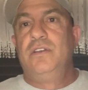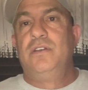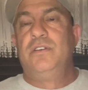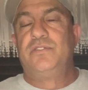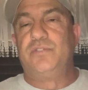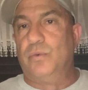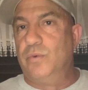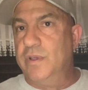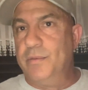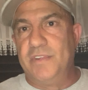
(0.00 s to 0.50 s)

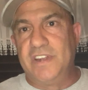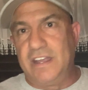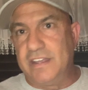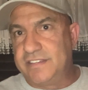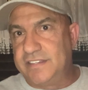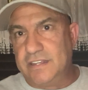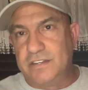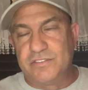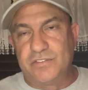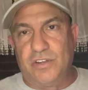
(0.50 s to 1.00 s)
So women, I
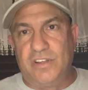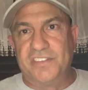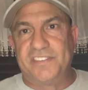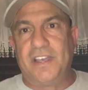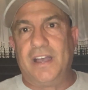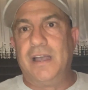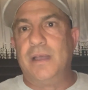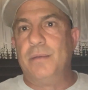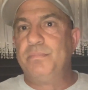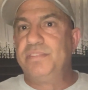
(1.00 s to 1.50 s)
say this all the
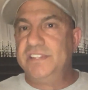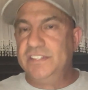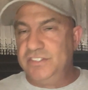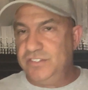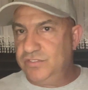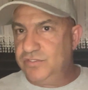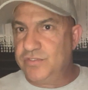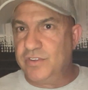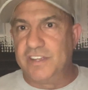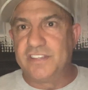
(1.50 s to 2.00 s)
time,
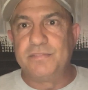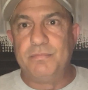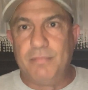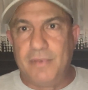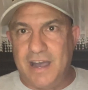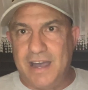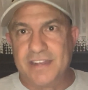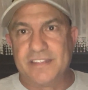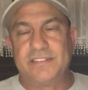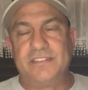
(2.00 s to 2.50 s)
please dress
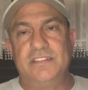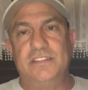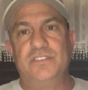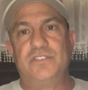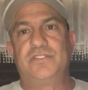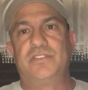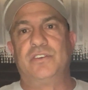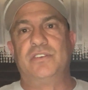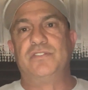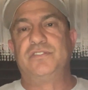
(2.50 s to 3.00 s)
modestly in
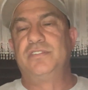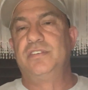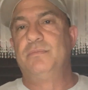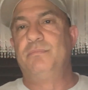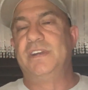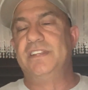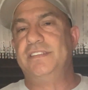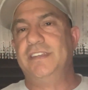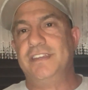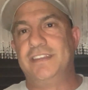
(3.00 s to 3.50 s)
church.
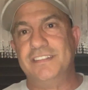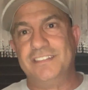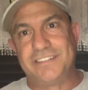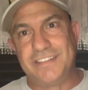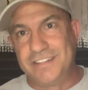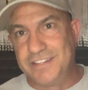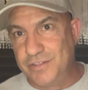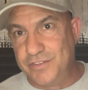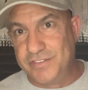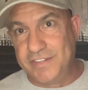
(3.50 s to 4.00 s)
My deacon
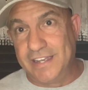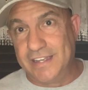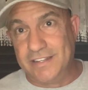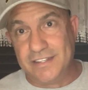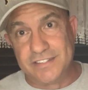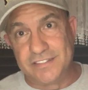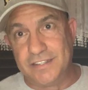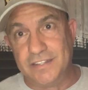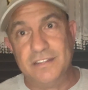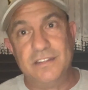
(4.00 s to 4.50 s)
said the other day,
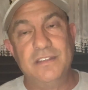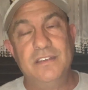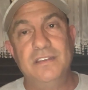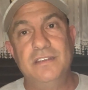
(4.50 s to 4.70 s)
listen,